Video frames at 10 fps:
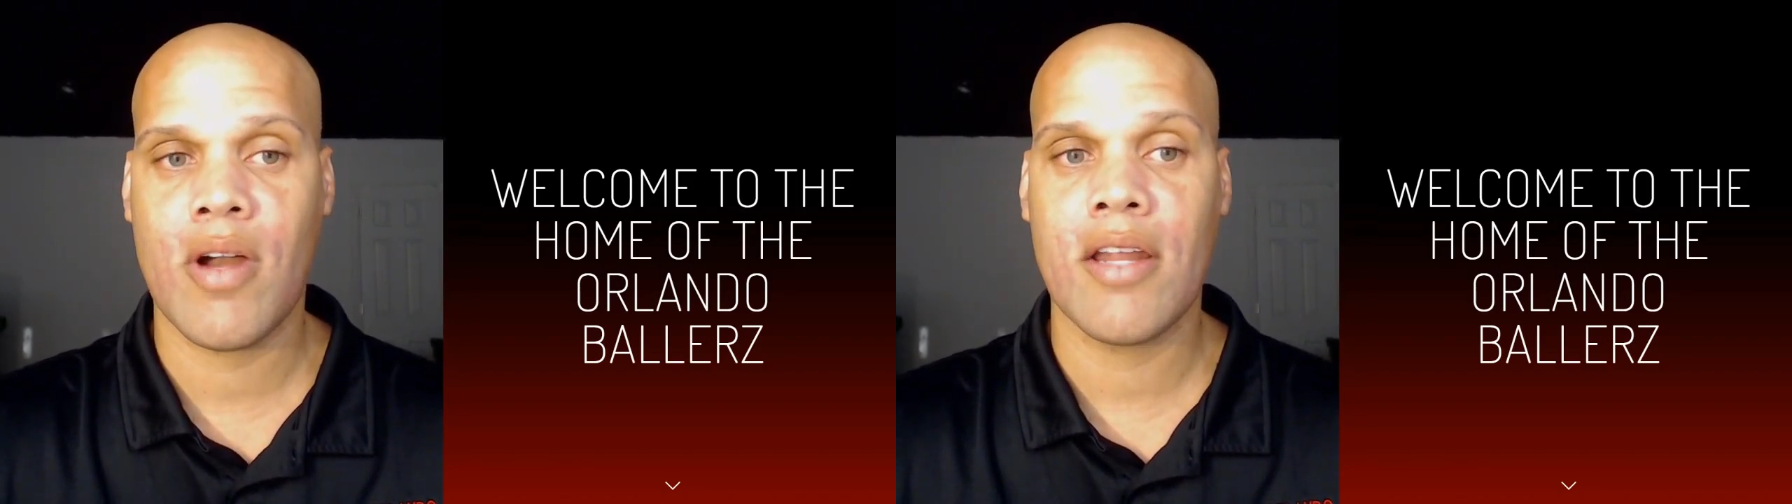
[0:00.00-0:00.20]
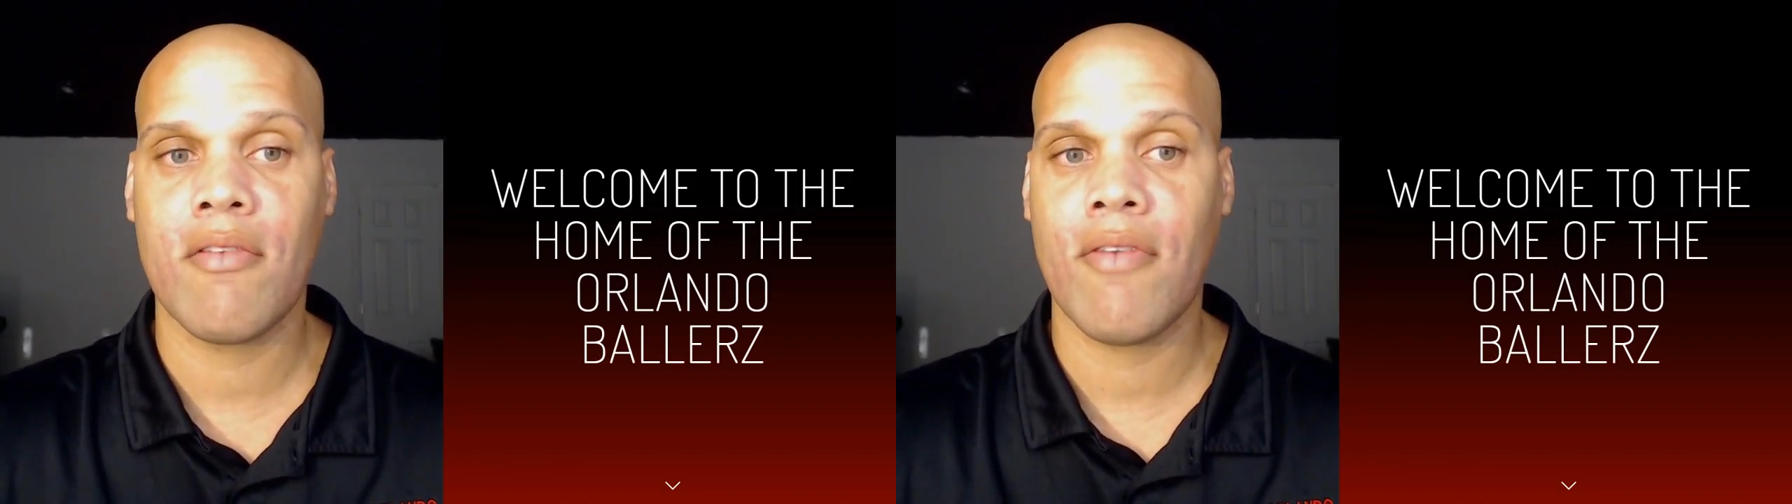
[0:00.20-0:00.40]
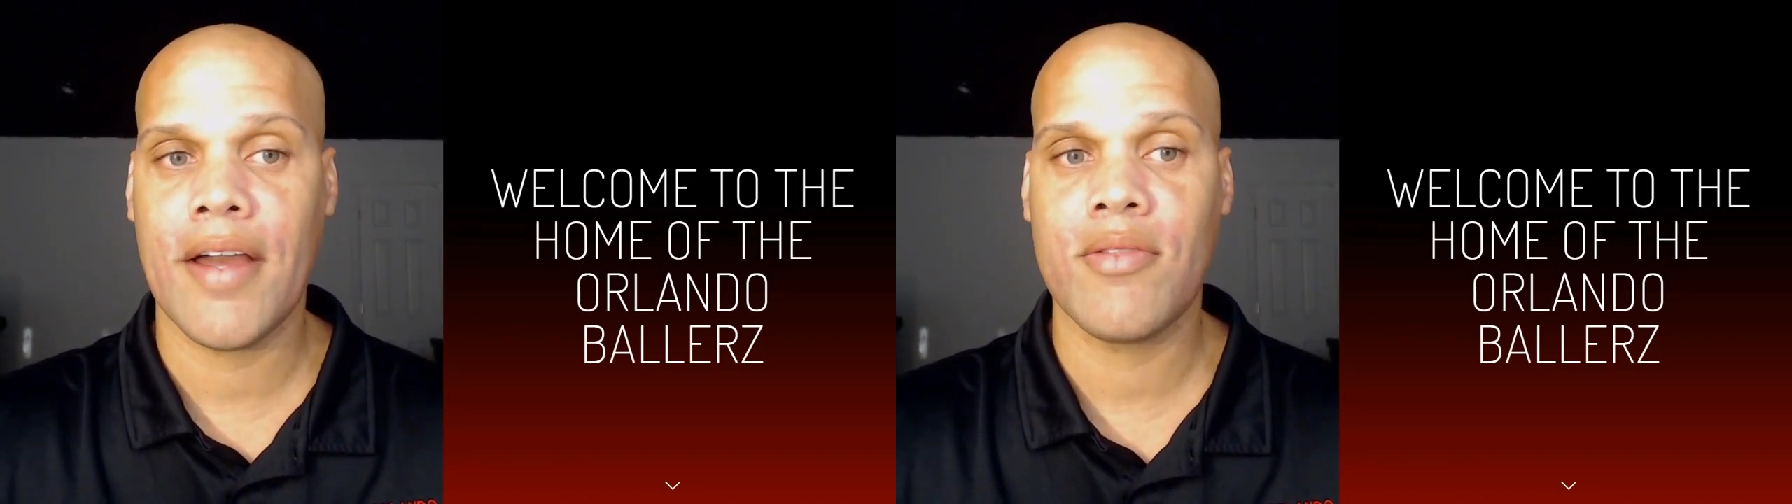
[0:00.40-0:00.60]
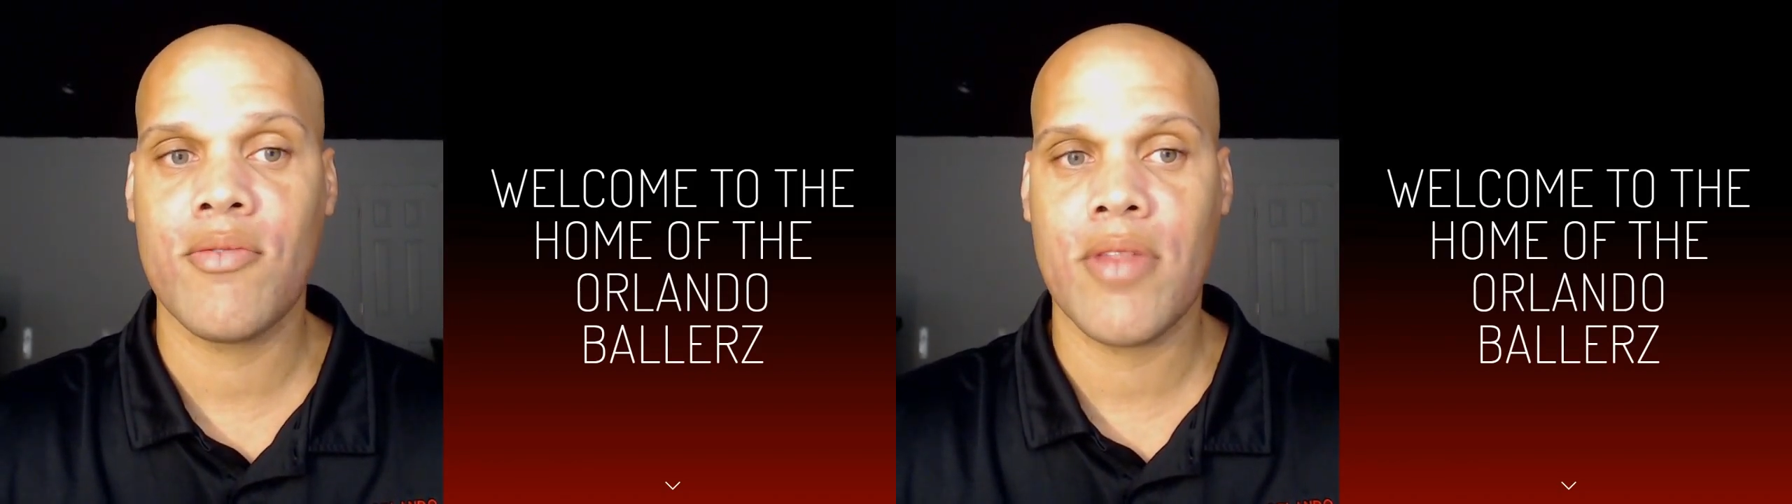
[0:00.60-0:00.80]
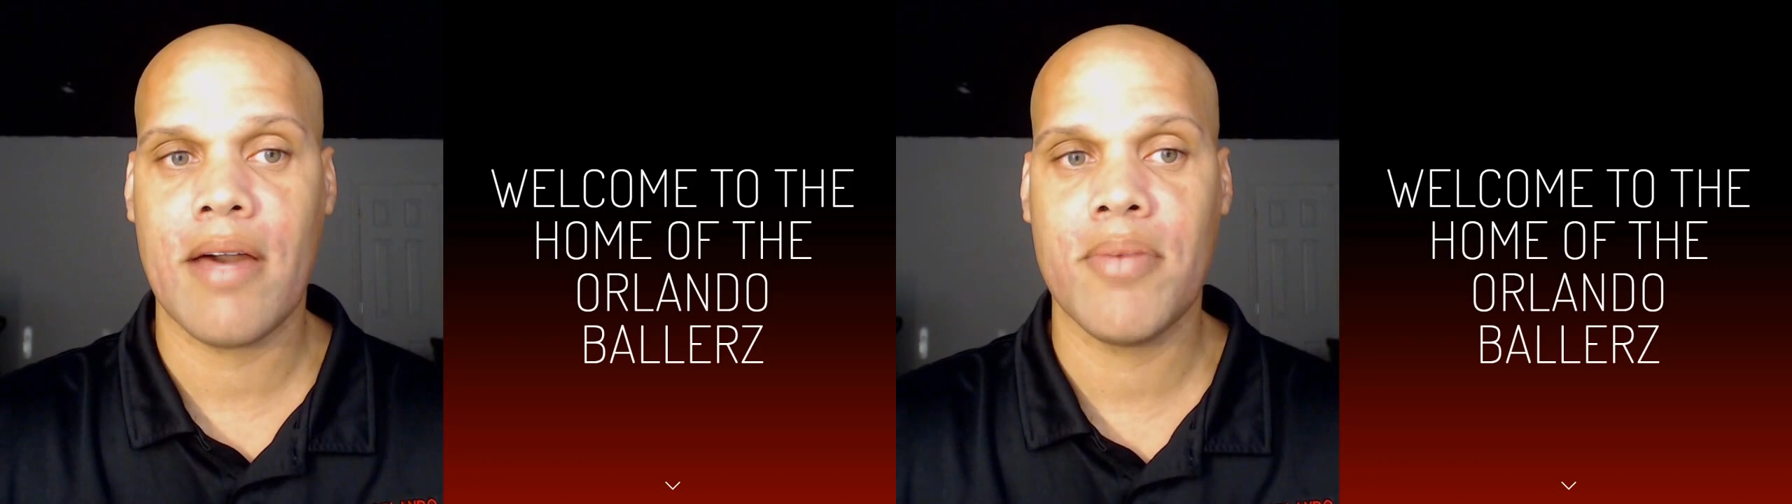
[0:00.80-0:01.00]
to fight through
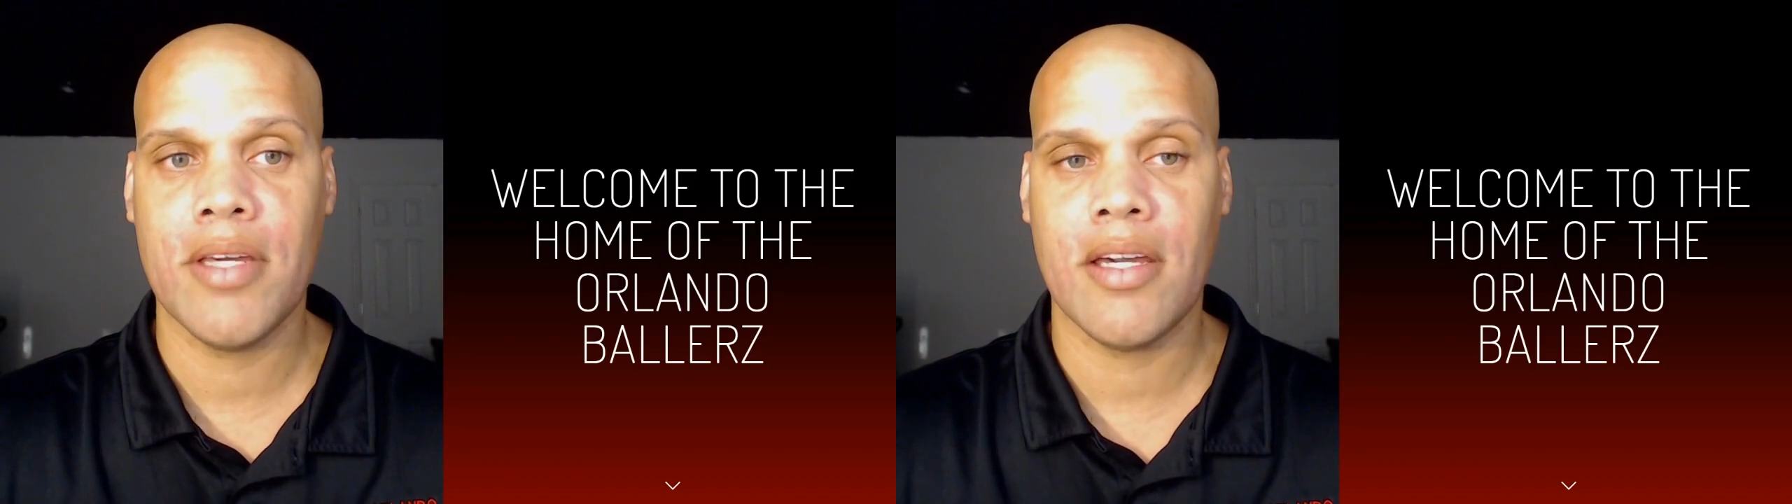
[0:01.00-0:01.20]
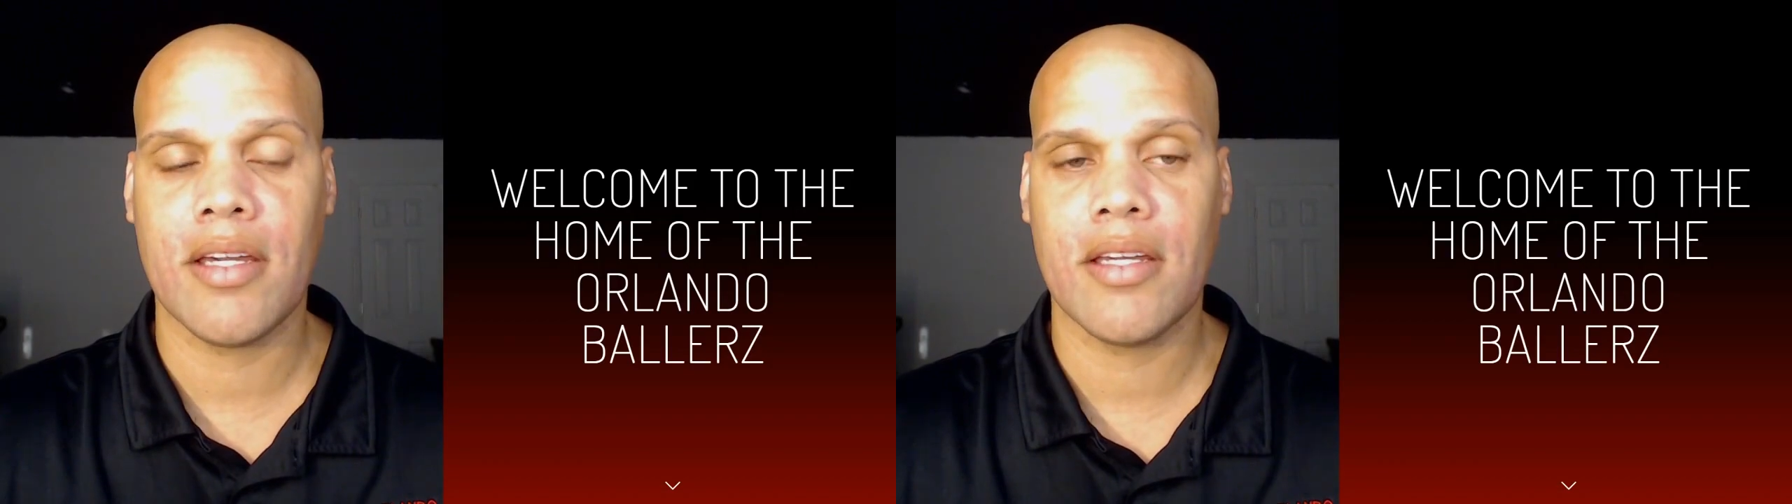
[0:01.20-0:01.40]
that pick,